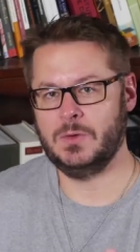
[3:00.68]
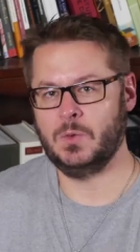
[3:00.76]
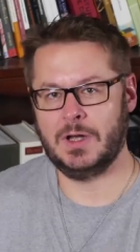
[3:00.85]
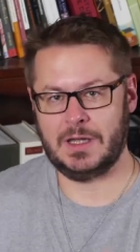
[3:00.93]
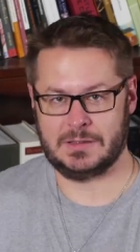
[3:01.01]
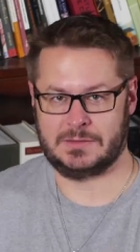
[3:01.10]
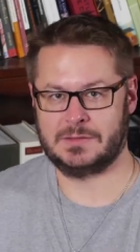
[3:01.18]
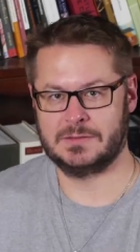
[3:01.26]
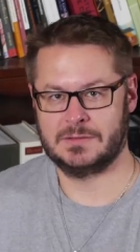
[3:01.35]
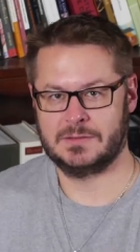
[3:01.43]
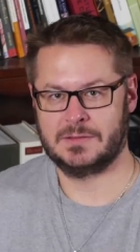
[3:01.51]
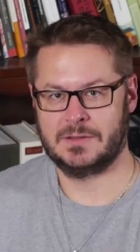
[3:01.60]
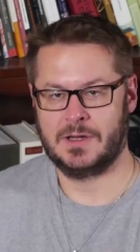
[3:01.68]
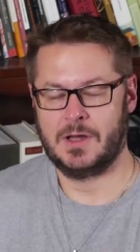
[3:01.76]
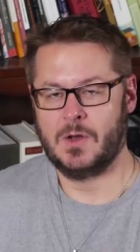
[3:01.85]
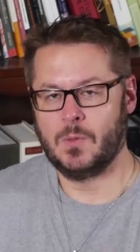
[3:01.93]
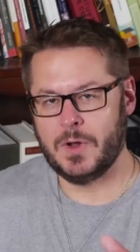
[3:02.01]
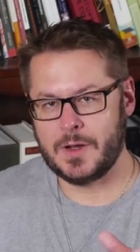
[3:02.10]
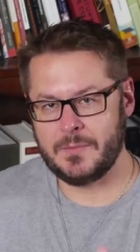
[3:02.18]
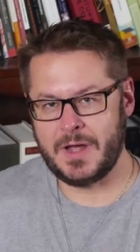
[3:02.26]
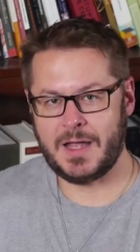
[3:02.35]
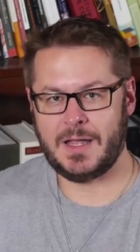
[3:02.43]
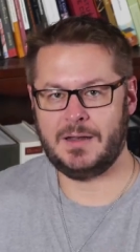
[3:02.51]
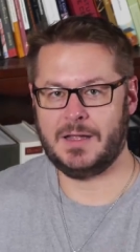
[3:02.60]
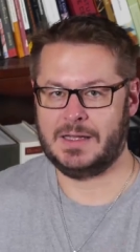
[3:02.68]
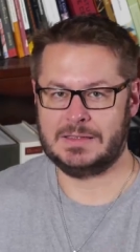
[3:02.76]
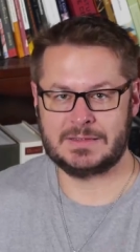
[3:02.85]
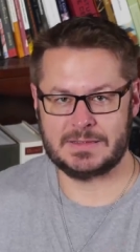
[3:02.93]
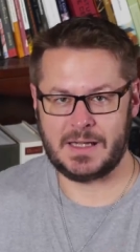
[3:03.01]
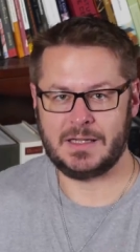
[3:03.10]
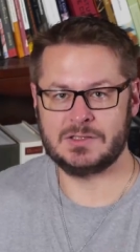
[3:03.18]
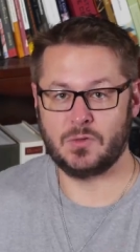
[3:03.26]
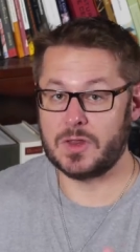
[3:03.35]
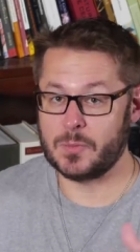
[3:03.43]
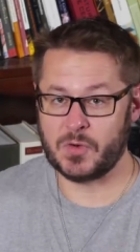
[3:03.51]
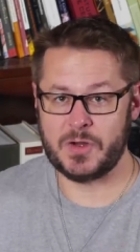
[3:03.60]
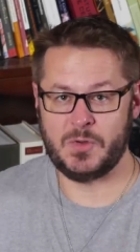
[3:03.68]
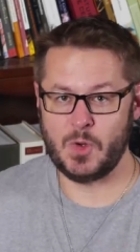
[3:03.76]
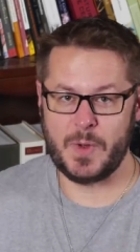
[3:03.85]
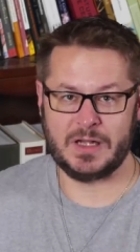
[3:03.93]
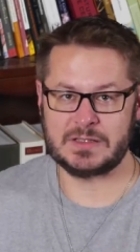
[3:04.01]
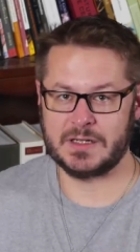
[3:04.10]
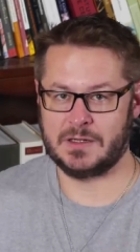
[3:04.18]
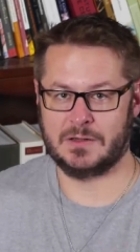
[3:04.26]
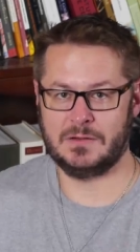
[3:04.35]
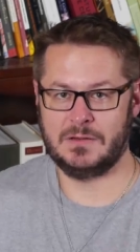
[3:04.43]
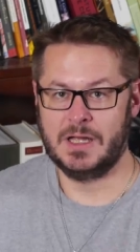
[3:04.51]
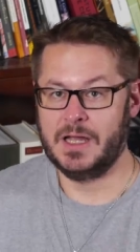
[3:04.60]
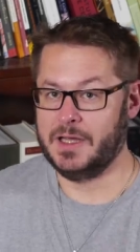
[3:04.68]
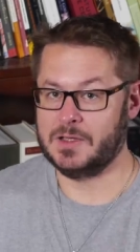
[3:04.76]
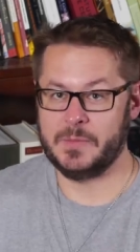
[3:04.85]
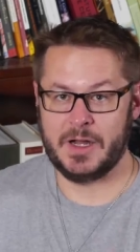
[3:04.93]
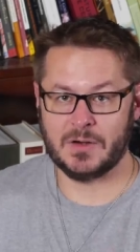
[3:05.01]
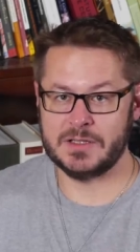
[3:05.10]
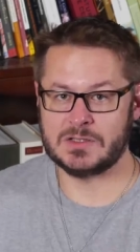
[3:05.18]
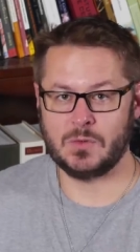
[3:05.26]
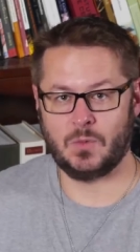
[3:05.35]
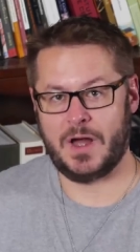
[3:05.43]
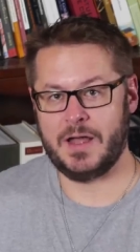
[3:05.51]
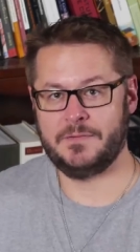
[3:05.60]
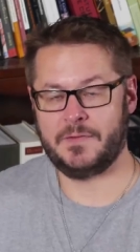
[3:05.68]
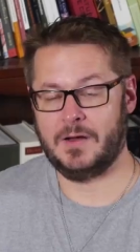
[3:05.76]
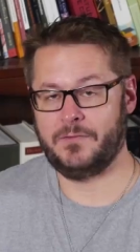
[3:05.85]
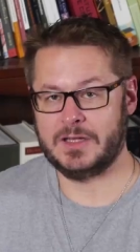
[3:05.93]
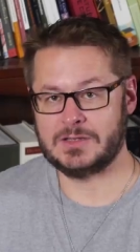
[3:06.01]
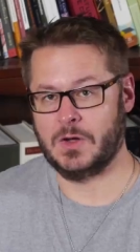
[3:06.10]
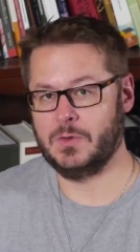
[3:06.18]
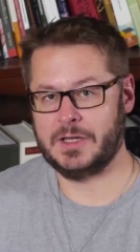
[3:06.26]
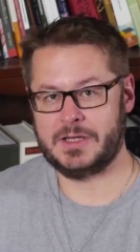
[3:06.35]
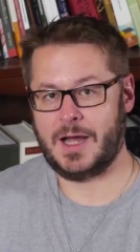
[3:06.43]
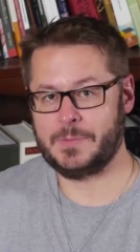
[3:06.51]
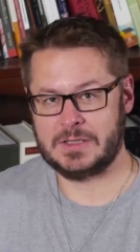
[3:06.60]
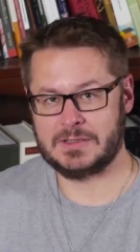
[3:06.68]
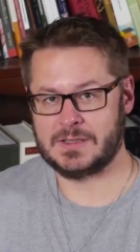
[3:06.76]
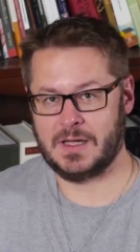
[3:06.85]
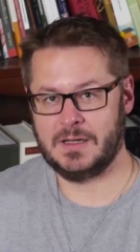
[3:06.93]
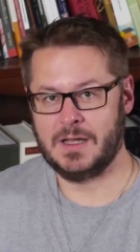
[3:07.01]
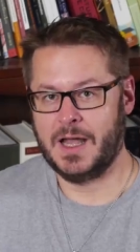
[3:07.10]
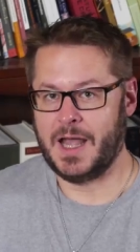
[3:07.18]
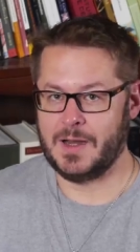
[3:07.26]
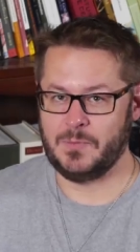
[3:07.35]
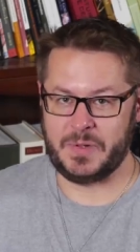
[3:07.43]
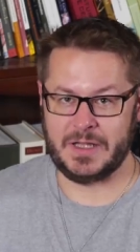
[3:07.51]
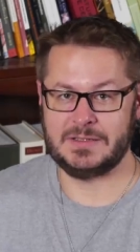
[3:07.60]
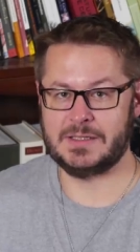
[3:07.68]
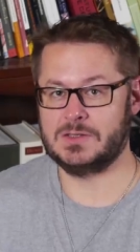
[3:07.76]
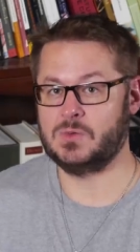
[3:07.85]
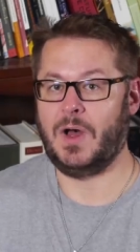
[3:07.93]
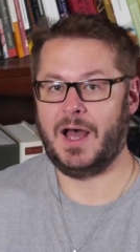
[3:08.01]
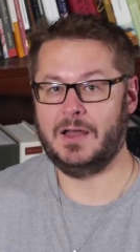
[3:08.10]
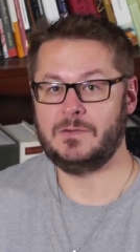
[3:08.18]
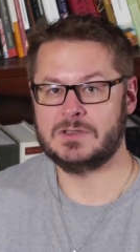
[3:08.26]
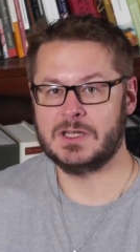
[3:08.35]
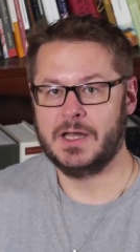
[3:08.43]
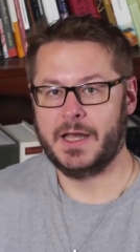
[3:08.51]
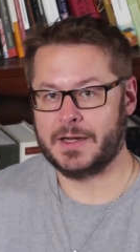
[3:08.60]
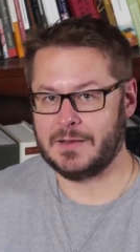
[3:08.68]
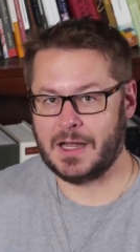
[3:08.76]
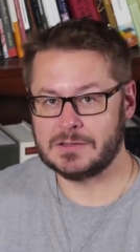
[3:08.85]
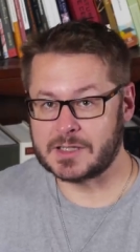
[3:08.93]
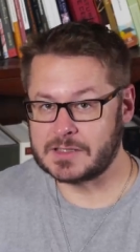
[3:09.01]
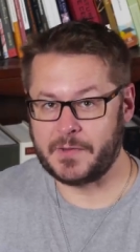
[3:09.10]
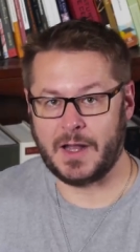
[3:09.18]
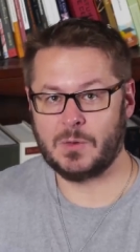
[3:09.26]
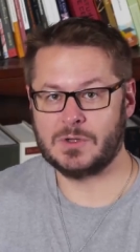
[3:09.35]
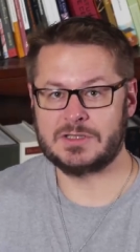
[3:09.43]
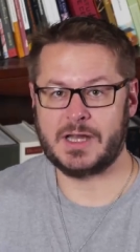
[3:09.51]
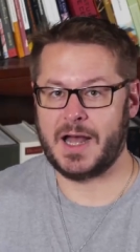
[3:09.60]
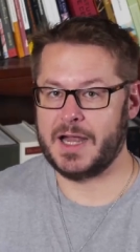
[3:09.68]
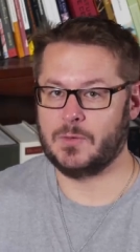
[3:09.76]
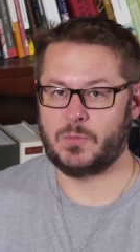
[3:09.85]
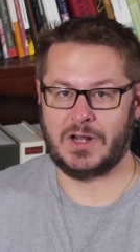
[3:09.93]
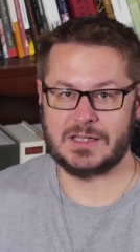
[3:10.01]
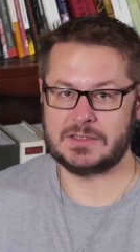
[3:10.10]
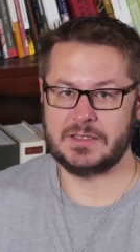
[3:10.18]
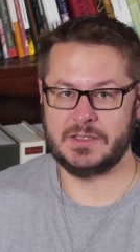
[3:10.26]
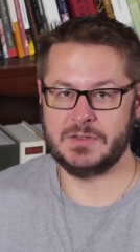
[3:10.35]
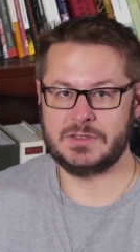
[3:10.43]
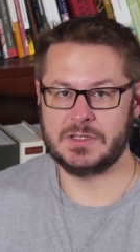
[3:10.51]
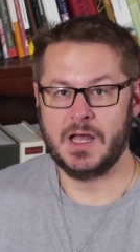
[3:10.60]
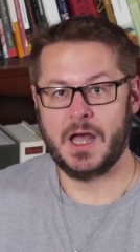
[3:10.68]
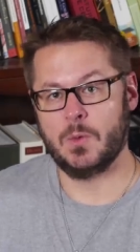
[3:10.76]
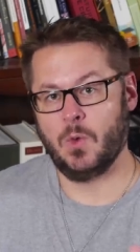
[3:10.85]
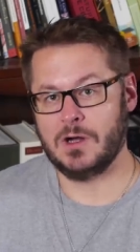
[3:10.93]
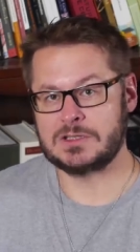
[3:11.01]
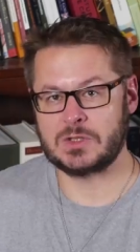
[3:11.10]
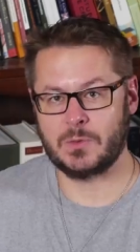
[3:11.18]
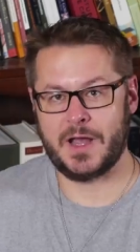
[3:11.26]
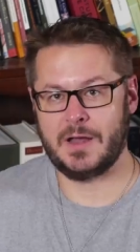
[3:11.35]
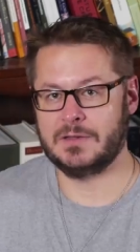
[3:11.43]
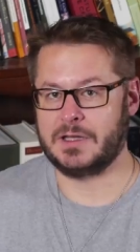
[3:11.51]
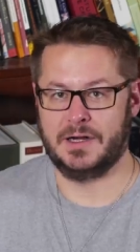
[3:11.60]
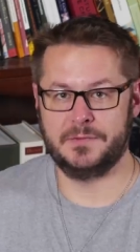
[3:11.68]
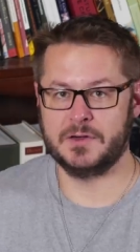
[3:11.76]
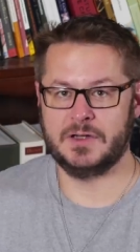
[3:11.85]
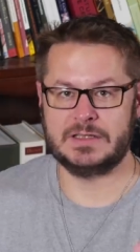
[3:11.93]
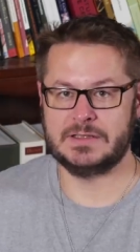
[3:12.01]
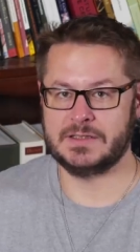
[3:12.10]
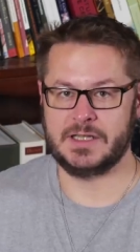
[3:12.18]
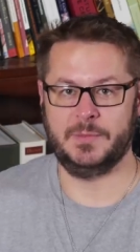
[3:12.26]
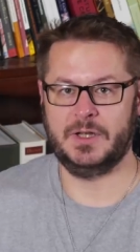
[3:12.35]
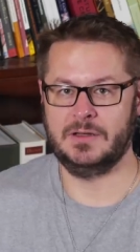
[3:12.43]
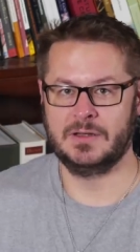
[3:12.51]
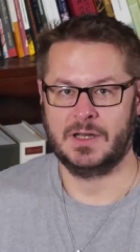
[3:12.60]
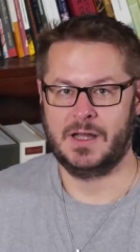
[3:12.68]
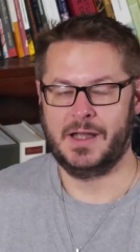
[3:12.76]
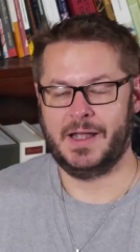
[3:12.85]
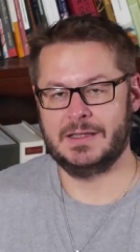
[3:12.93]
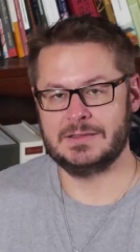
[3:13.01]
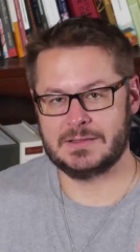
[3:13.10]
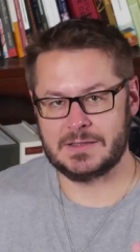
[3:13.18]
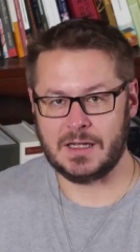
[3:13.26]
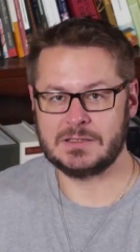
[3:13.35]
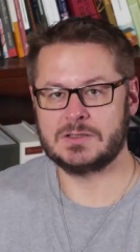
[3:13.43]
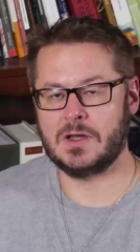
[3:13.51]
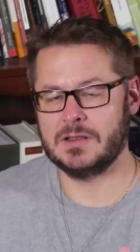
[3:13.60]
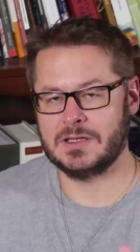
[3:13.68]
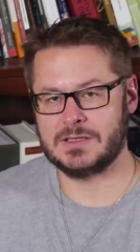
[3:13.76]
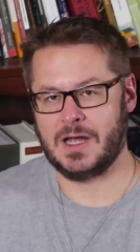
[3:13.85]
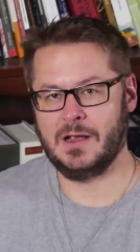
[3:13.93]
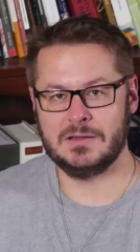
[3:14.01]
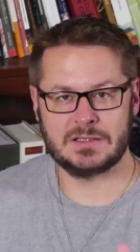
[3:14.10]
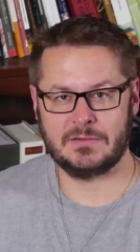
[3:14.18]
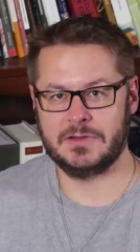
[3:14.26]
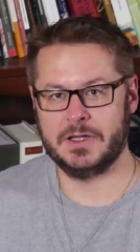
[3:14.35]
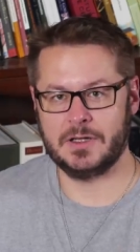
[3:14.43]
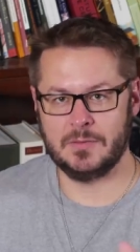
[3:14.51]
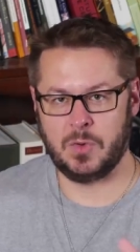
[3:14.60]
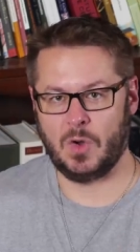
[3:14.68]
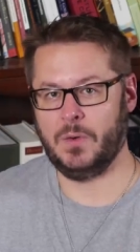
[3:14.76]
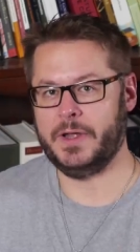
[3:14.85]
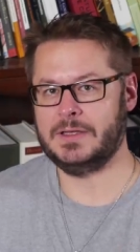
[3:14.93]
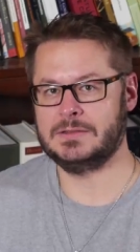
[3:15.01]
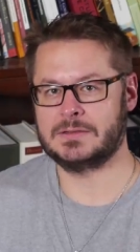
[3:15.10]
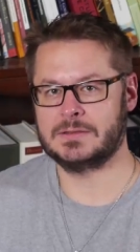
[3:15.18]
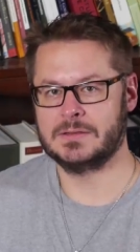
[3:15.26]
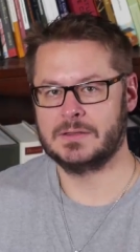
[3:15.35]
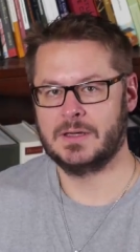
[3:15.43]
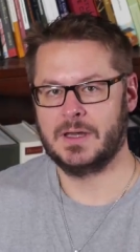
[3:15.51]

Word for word: he was. When a man has sex with a prepubescent girl and marries the wife of his own adopted son and beats his wives and allows his followers to hire prostitutes and walks around covered in semen and sucks on the tongues of little boys,